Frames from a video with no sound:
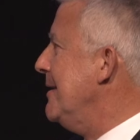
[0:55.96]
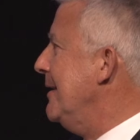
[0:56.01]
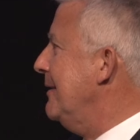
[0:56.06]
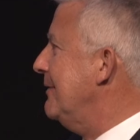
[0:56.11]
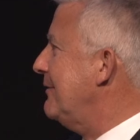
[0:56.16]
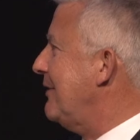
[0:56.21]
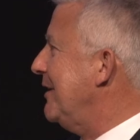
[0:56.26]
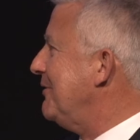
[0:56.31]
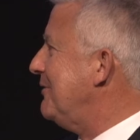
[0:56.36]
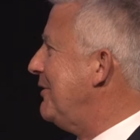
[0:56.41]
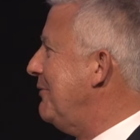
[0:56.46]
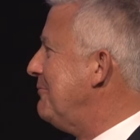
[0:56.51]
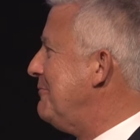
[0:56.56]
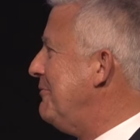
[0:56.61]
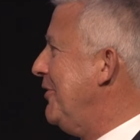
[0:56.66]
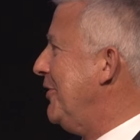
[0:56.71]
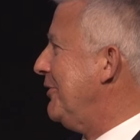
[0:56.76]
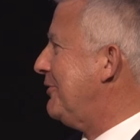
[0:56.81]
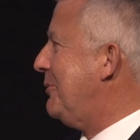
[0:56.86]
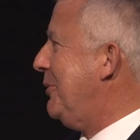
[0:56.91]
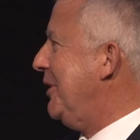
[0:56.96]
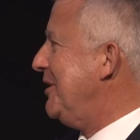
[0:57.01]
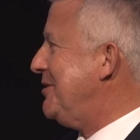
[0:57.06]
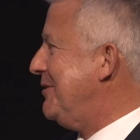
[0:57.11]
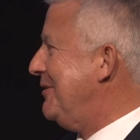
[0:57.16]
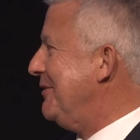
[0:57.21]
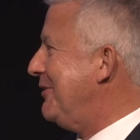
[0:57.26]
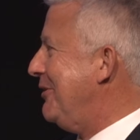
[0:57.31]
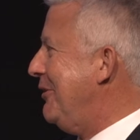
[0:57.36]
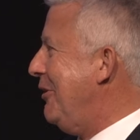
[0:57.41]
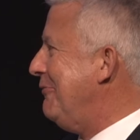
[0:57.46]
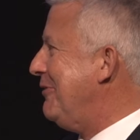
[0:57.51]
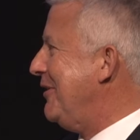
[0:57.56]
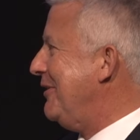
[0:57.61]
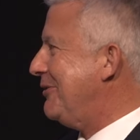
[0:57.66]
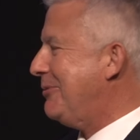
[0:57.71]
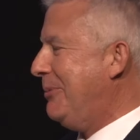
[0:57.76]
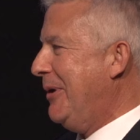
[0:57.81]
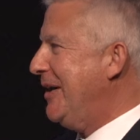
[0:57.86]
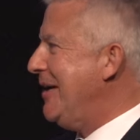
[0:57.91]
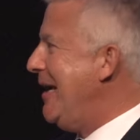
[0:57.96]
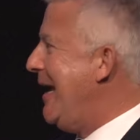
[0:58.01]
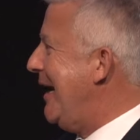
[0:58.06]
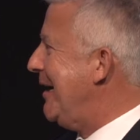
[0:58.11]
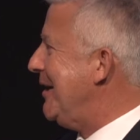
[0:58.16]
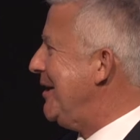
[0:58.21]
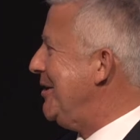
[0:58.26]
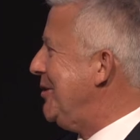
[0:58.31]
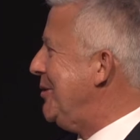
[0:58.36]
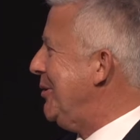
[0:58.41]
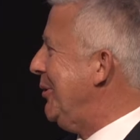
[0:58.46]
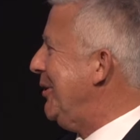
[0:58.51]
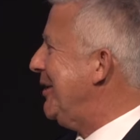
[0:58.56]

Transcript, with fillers: So Todd, first question's the obvious one. How do you do